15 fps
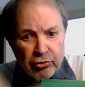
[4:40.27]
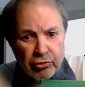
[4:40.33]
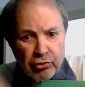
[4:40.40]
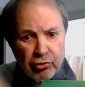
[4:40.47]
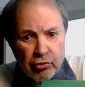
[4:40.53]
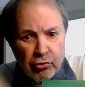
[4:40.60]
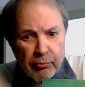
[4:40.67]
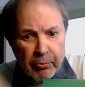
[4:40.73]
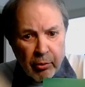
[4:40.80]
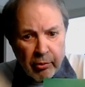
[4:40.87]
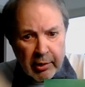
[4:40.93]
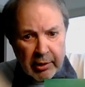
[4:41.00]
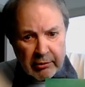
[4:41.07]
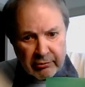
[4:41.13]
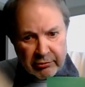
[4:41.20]

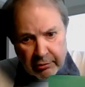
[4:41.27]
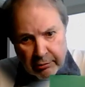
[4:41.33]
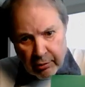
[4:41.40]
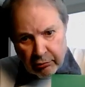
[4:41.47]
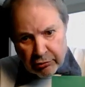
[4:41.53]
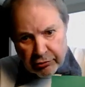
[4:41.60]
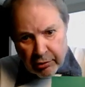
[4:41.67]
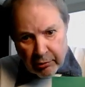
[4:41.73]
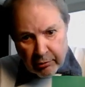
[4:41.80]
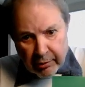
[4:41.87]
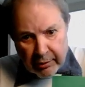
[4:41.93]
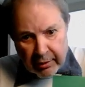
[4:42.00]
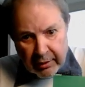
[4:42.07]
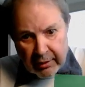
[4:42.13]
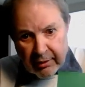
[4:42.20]
2.0
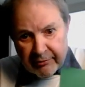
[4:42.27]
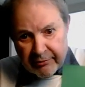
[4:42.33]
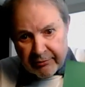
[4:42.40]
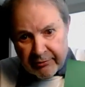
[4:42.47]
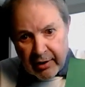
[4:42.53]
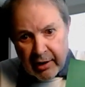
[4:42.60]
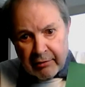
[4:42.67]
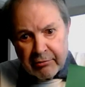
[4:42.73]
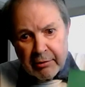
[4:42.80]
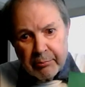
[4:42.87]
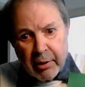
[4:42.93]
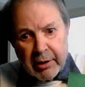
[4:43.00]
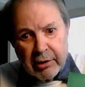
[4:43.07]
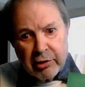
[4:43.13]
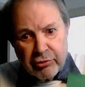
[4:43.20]
children. If
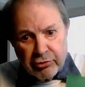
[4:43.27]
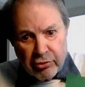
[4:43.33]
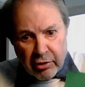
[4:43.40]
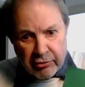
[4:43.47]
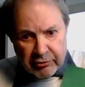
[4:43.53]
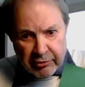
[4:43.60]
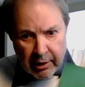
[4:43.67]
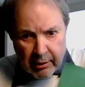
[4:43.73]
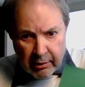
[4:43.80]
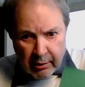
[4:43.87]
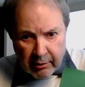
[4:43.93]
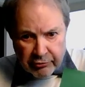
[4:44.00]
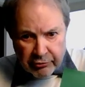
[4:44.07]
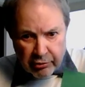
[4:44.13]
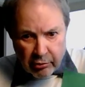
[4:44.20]
everybody just had
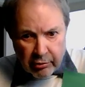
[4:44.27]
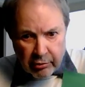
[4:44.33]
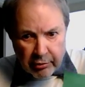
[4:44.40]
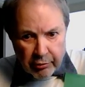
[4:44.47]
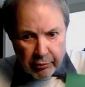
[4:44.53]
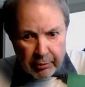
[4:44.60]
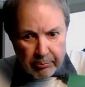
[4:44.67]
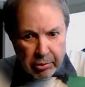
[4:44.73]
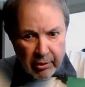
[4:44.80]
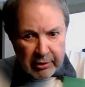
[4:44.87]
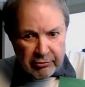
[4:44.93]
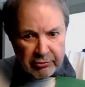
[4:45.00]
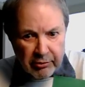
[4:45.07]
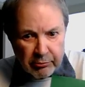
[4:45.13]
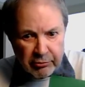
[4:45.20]
enough children to
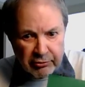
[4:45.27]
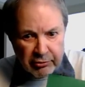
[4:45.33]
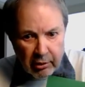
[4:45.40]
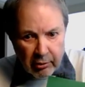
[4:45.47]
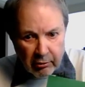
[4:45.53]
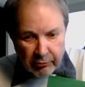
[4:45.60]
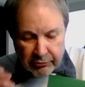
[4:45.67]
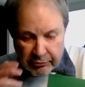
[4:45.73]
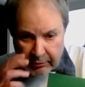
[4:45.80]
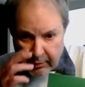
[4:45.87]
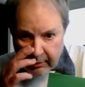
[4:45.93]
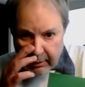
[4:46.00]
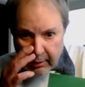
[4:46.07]
replace themselves,